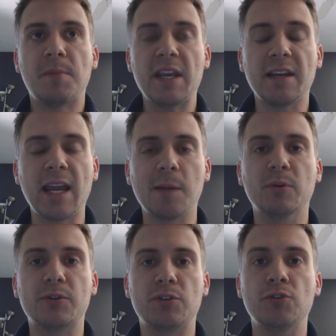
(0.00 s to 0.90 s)
being
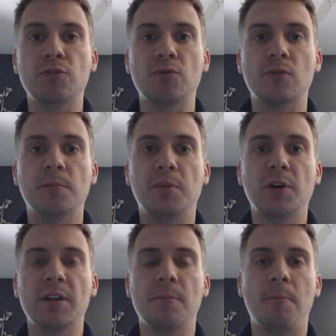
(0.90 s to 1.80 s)
able to
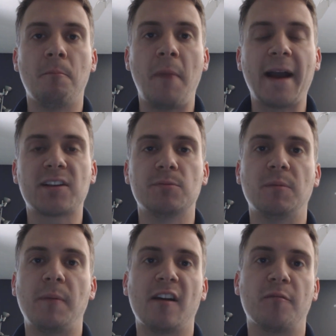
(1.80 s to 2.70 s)
put
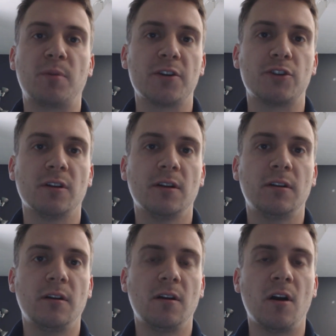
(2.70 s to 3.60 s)
maximum amount of pressure
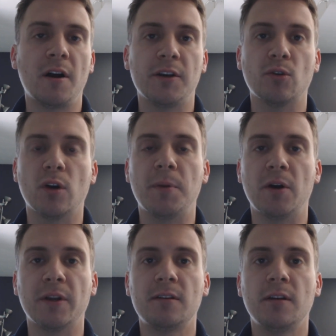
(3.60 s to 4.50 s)
on your
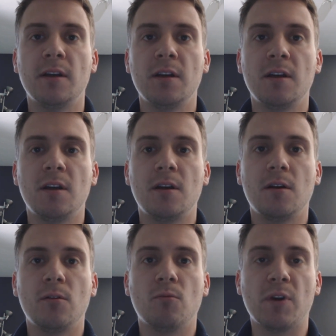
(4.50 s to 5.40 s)
opponent
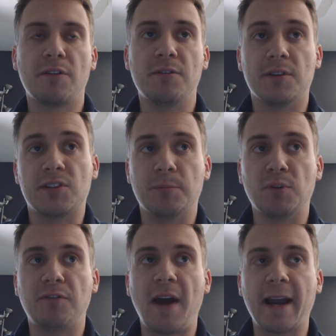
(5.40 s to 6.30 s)
with the
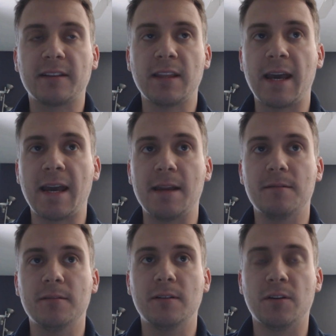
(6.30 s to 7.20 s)
simple fact that,
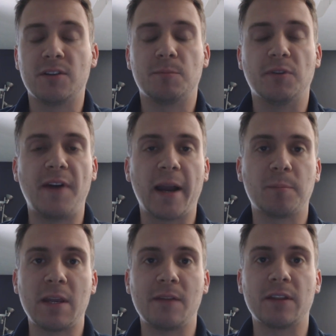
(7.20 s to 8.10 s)
or the simple
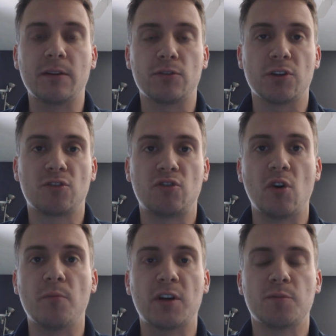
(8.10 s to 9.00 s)
fact being that there's just
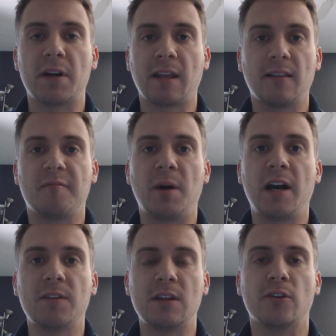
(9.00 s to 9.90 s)
so much money left
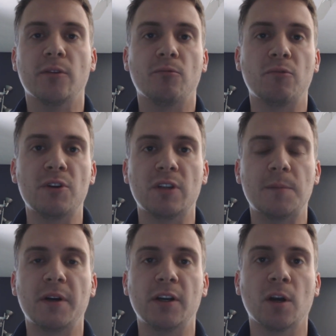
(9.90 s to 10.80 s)
behind that you can
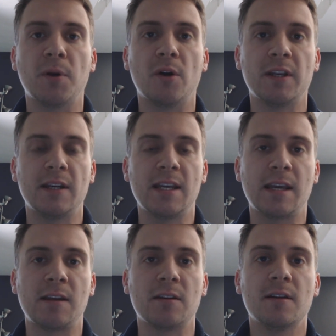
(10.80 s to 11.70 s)
really put your opponent
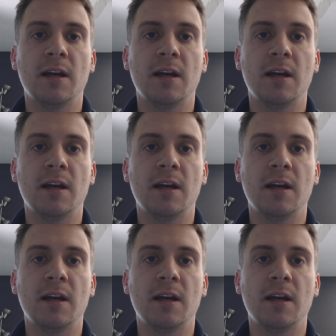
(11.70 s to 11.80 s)
in